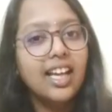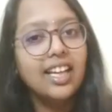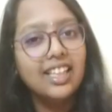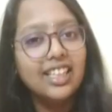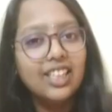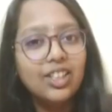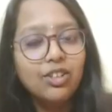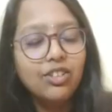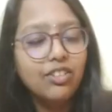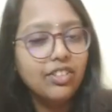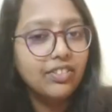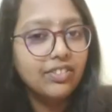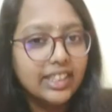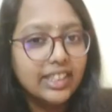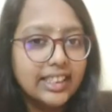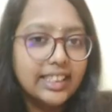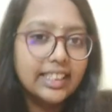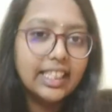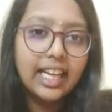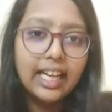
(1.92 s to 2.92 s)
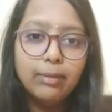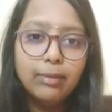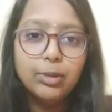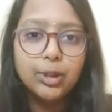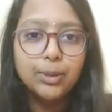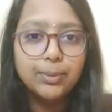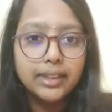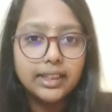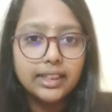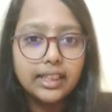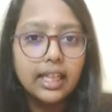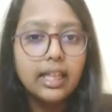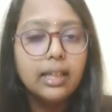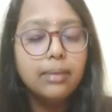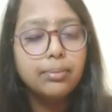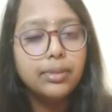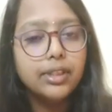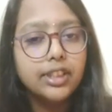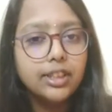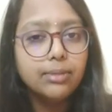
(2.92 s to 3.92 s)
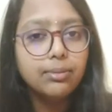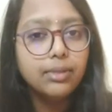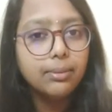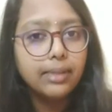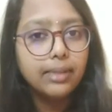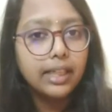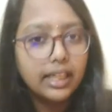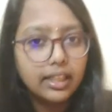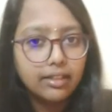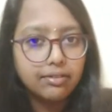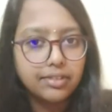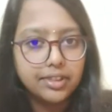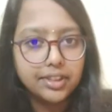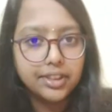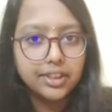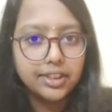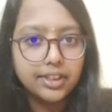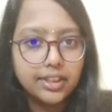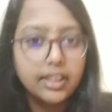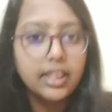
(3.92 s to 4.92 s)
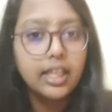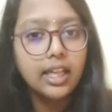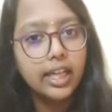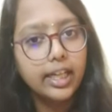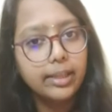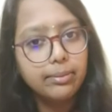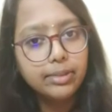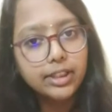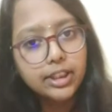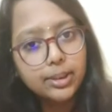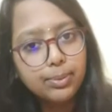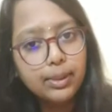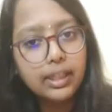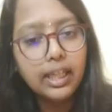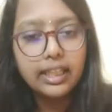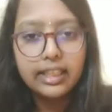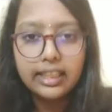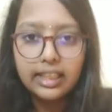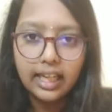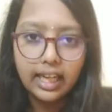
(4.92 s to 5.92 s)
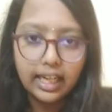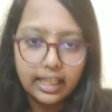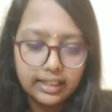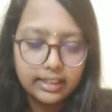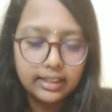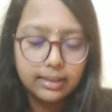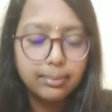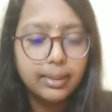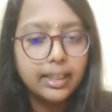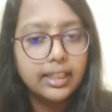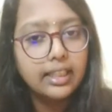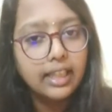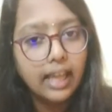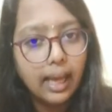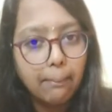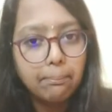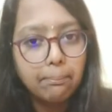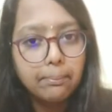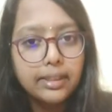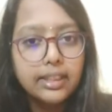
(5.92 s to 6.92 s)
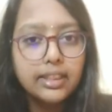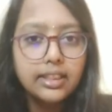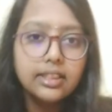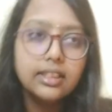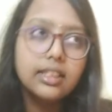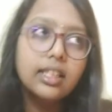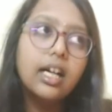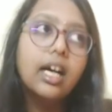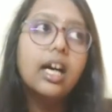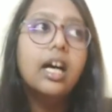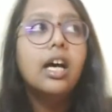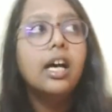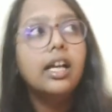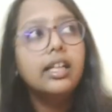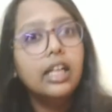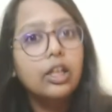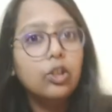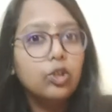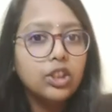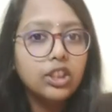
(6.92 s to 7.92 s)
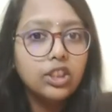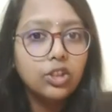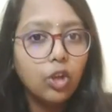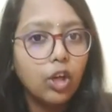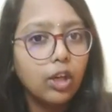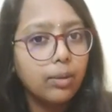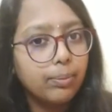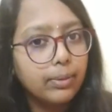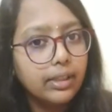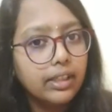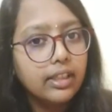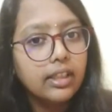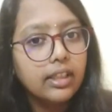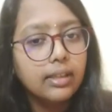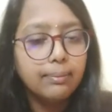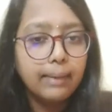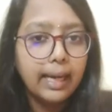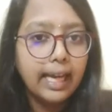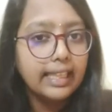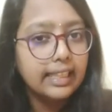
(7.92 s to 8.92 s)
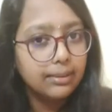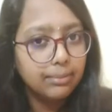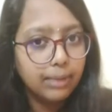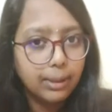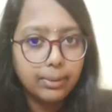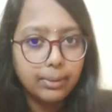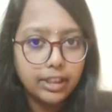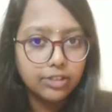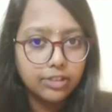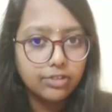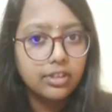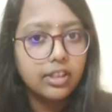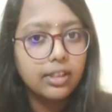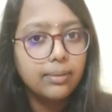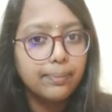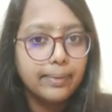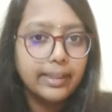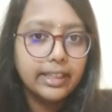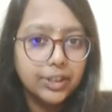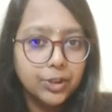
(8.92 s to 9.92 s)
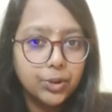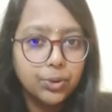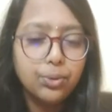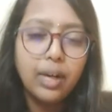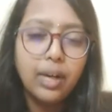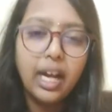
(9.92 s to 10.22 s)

Hello everyone, I am Sumitra, pursuing my BTech first year in BITS Pilani Hyderabad campus. Uh, taught me math in my plus 1 and plus 2.